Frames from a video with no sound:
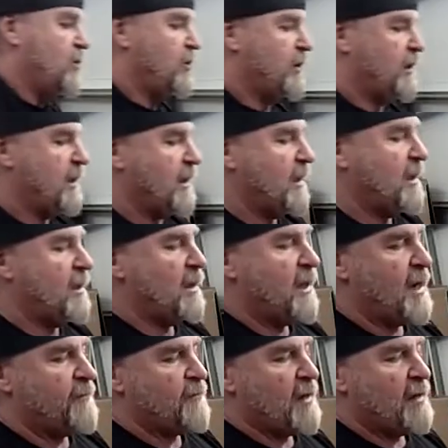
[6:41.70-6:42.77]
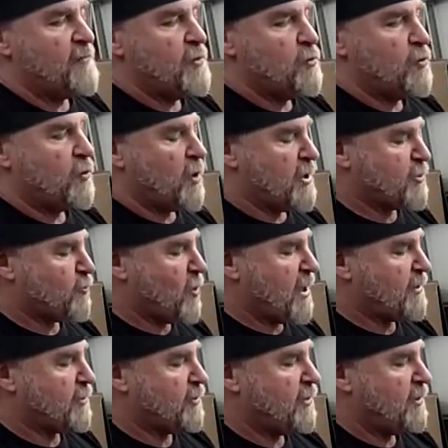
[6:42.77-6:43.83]
You need to have to have a new crush
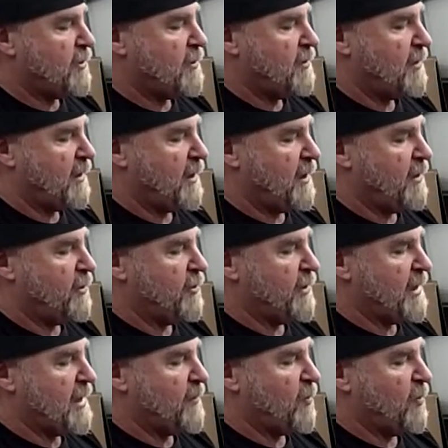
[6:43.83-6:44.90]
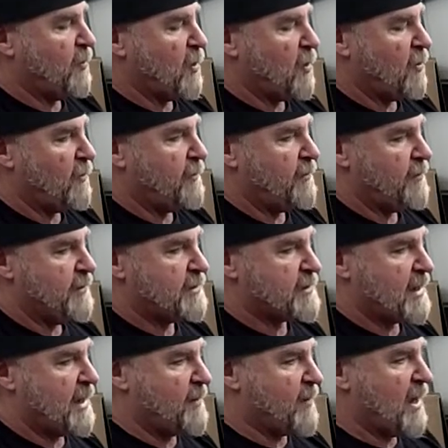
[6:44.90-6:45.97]
washer and your damper bolt. This
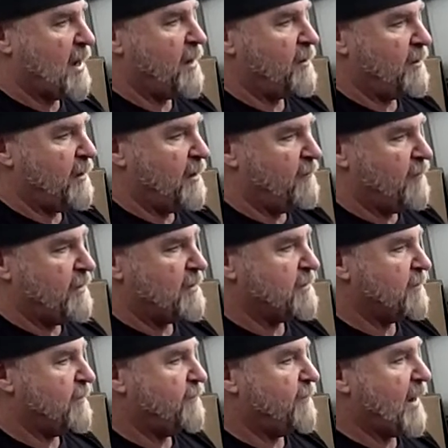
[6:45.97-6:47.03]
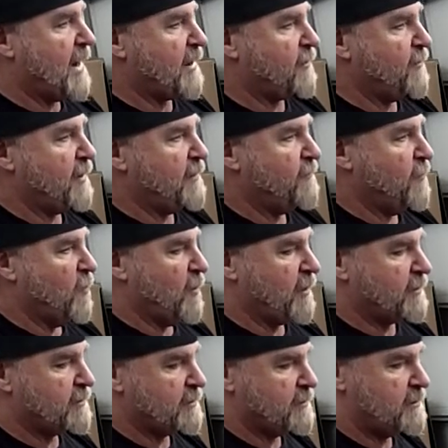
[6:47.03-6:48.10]
came out of the factory
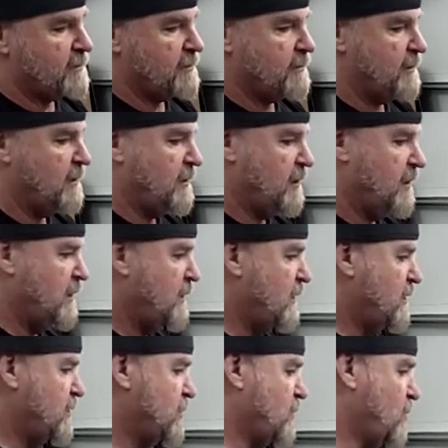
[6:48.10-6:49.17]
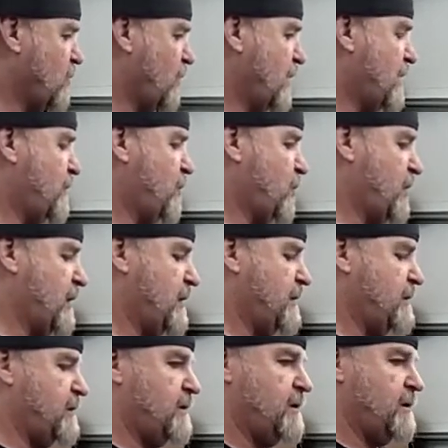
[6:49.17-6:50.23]
forks. So we're going to put